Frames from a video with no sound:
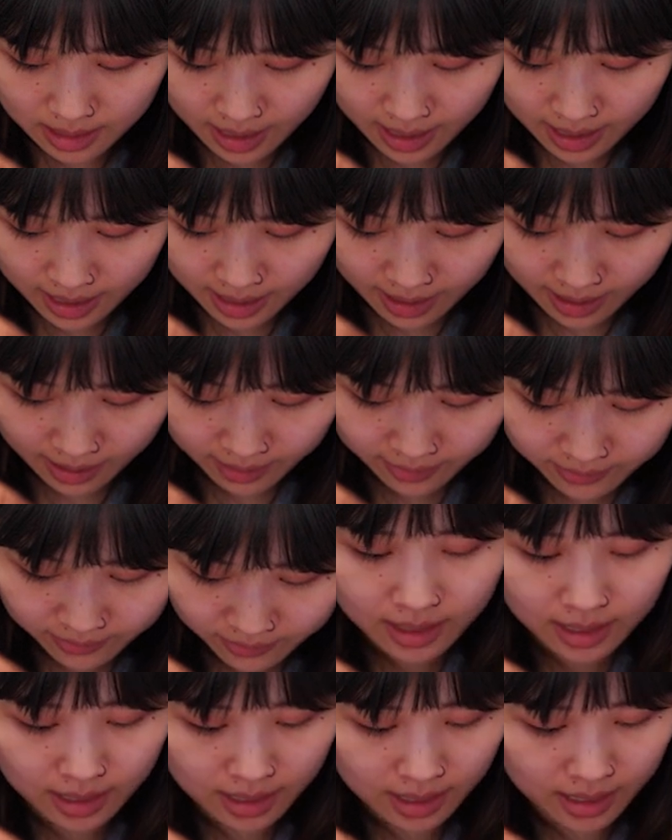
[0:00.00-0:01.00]
half,
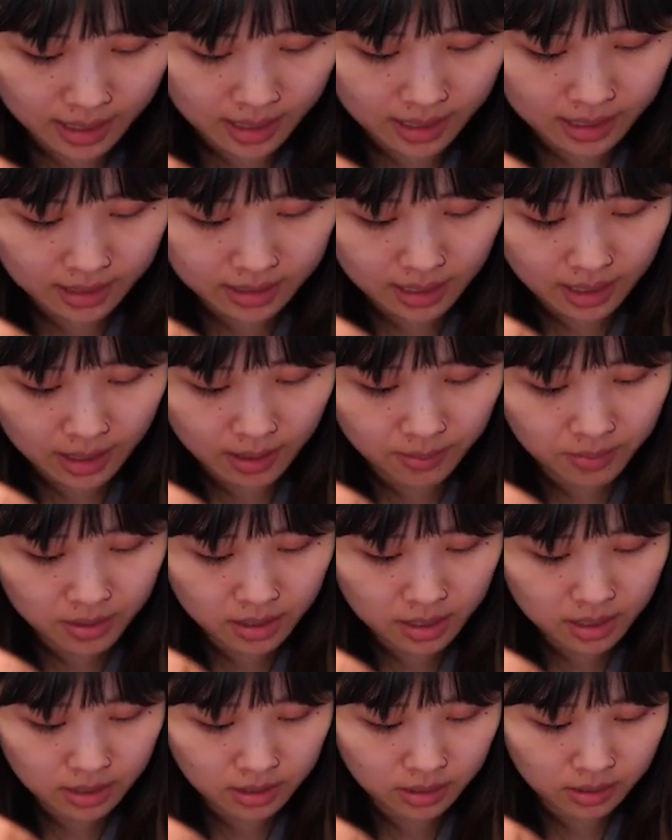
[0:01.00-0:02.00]
and I'm
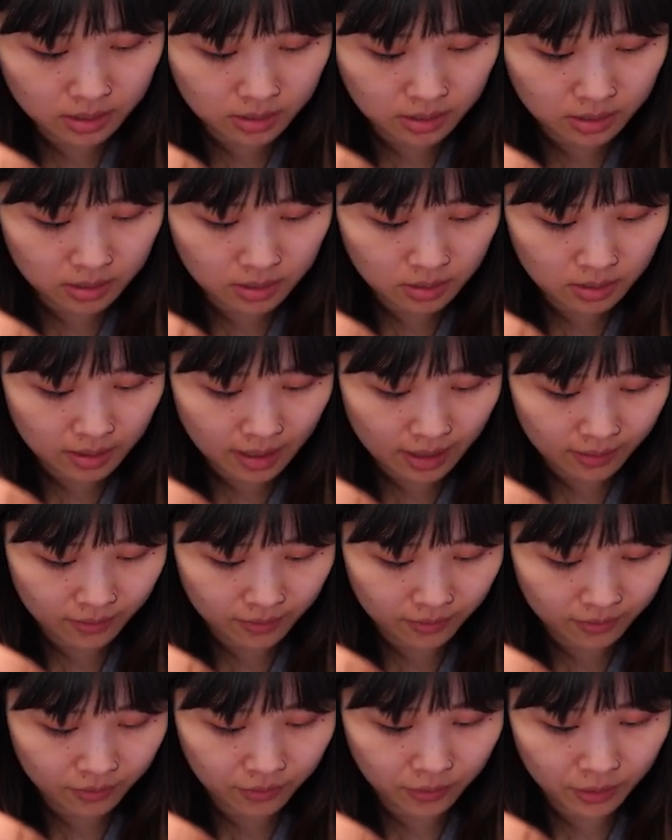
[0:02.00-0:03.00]
gonna do that
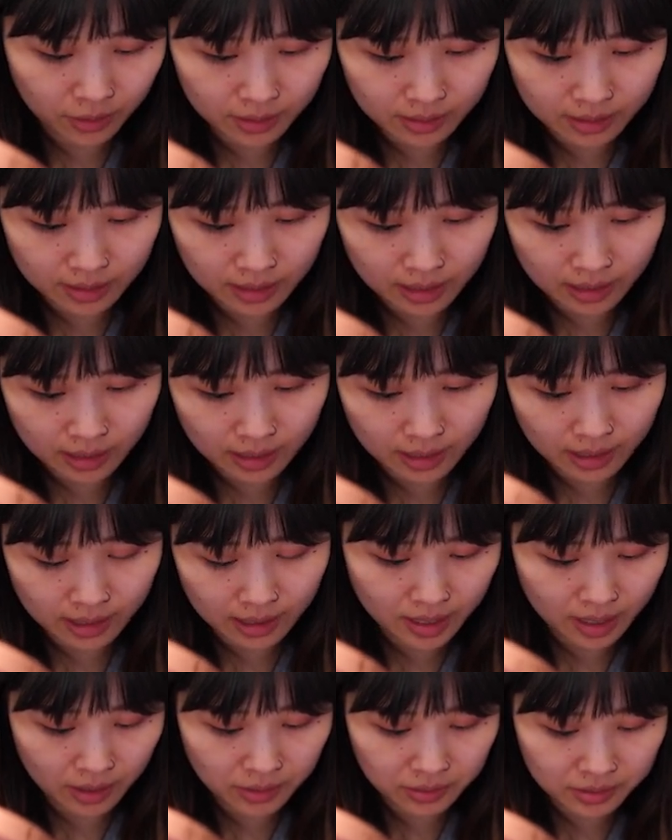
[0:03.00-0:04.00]
for the
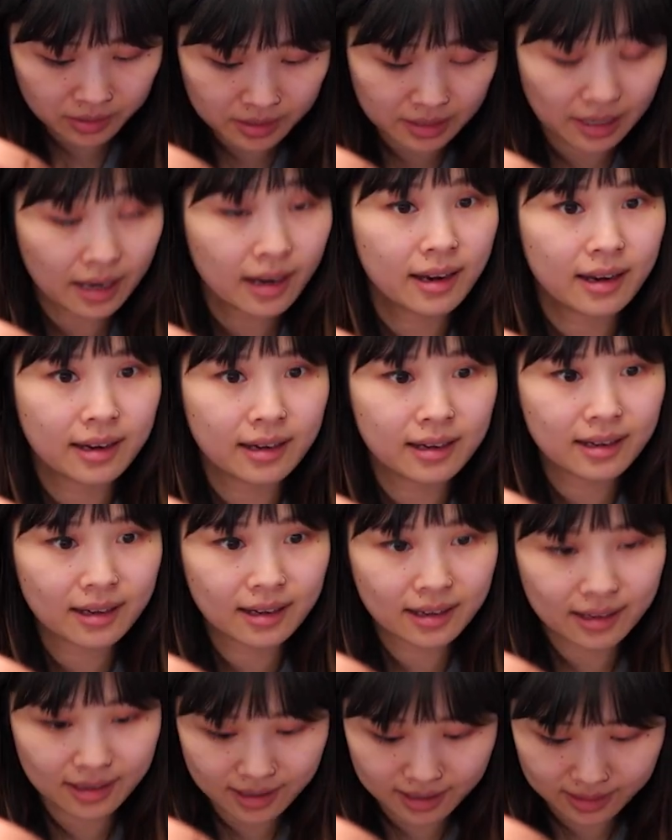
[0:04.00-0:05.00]
other side,
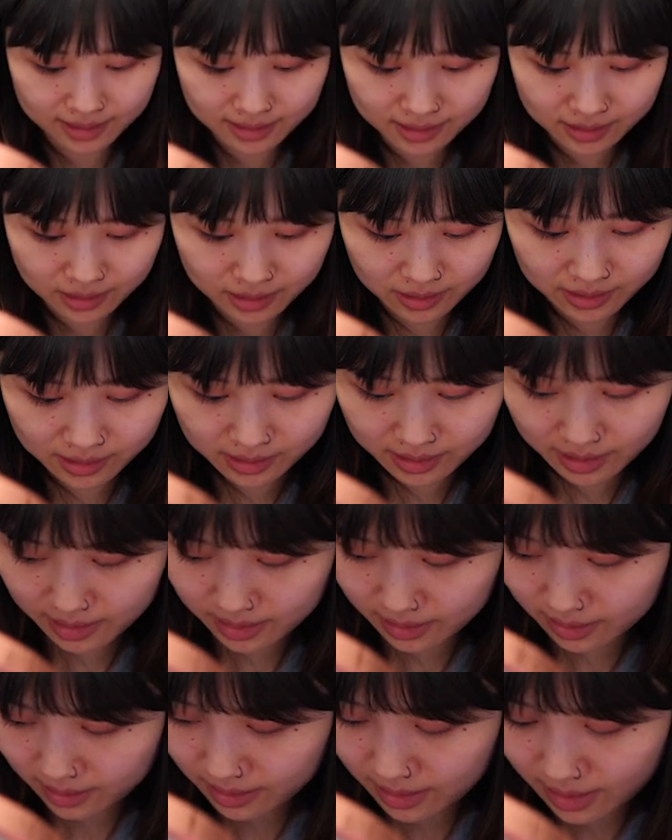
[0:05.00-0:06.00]
I guess. Just cut
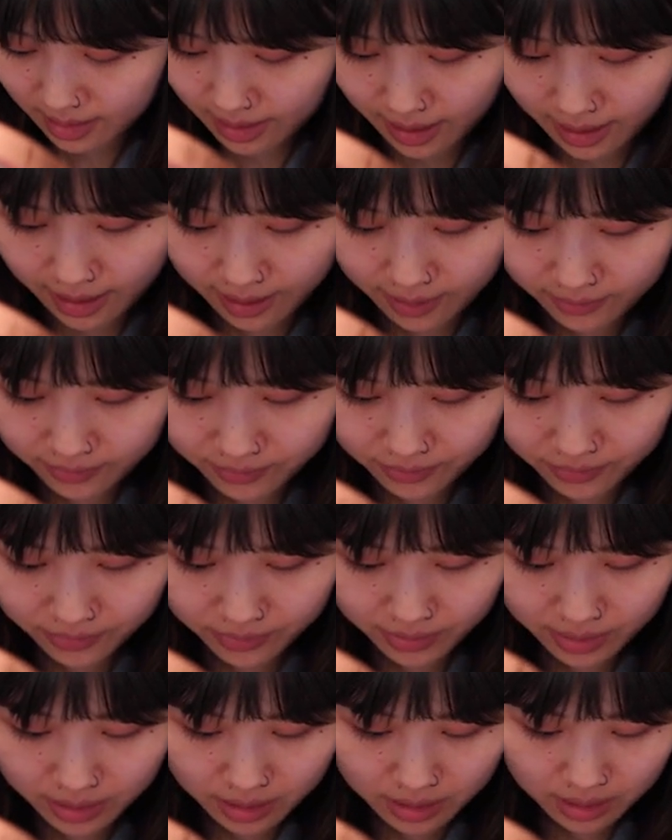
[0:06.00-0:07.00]
it in half.
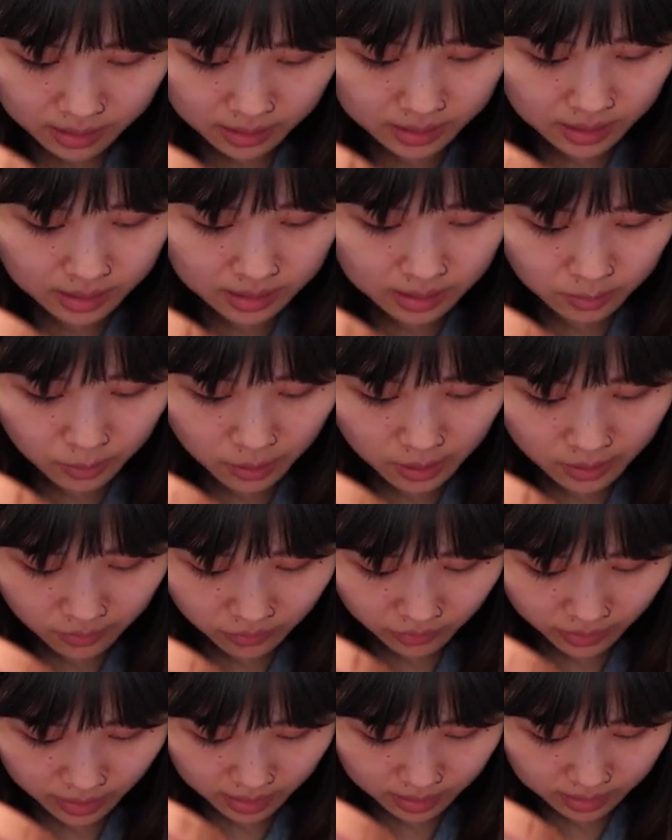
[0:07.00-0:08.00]
That's
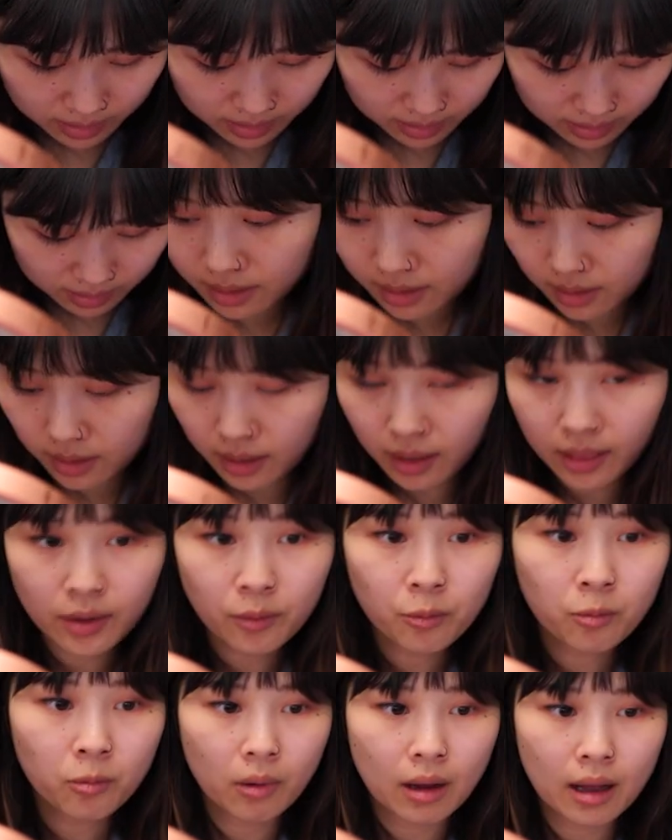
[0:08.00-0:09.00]
perfect. And
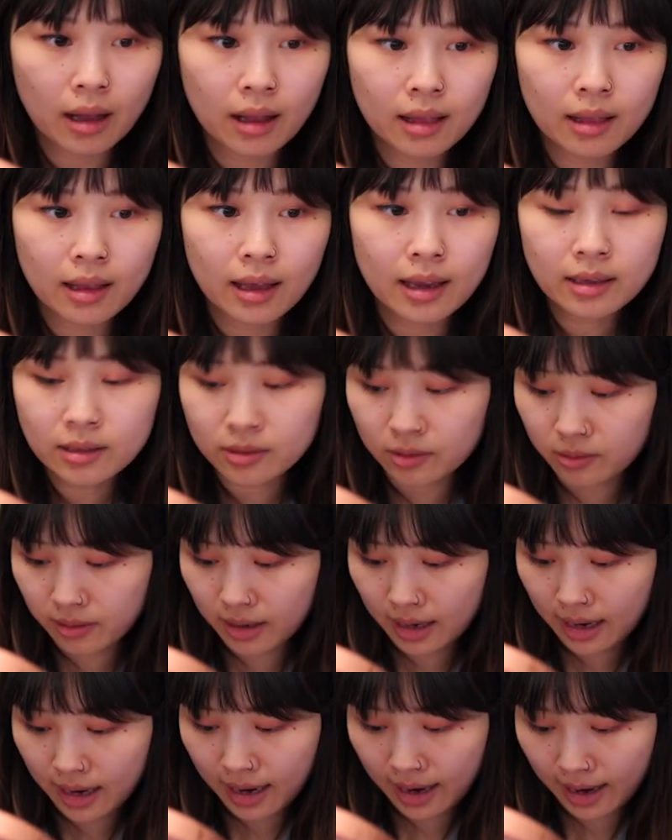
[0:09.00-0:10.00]
then while I
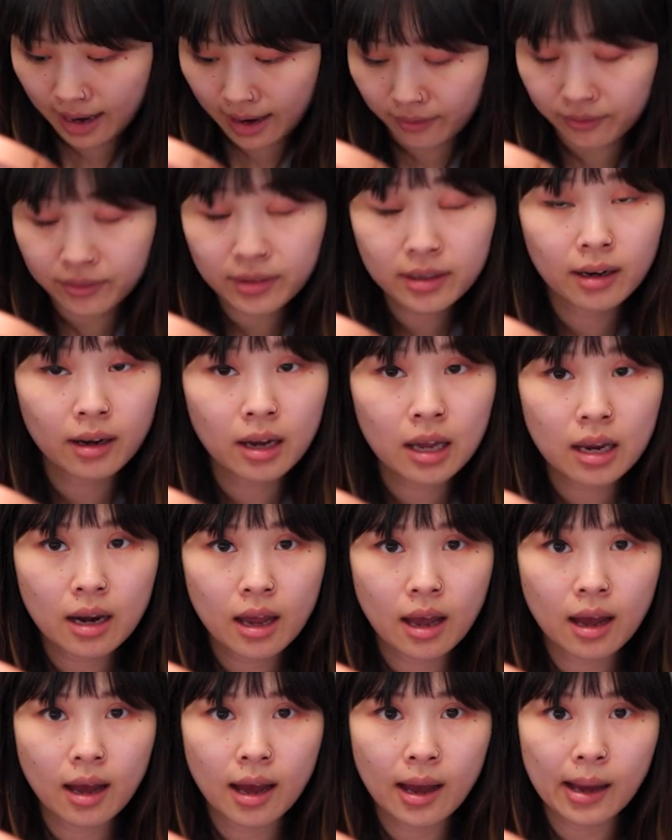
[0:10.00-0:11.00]
don't have it on,
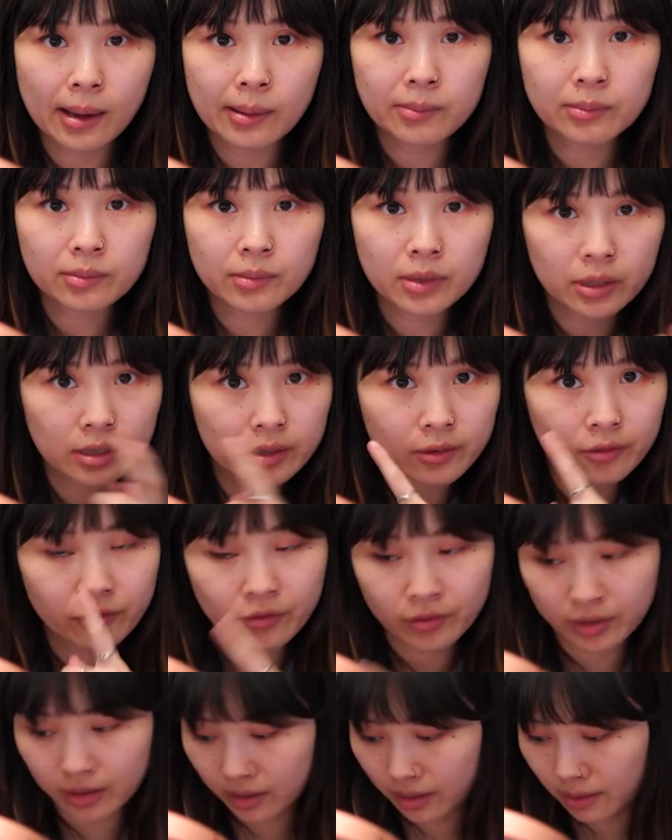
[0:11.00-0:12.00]
I'm gonna
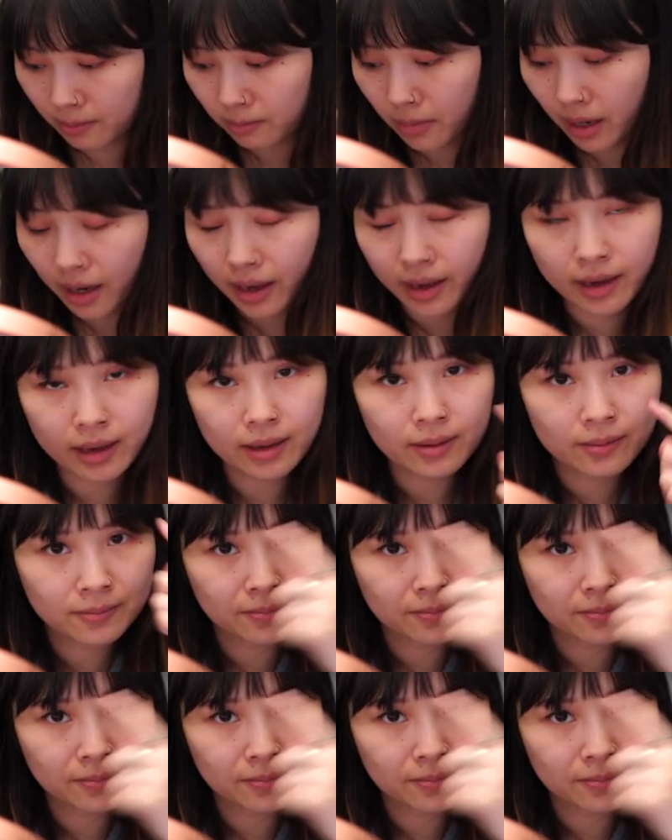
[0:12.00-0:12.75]
fill in my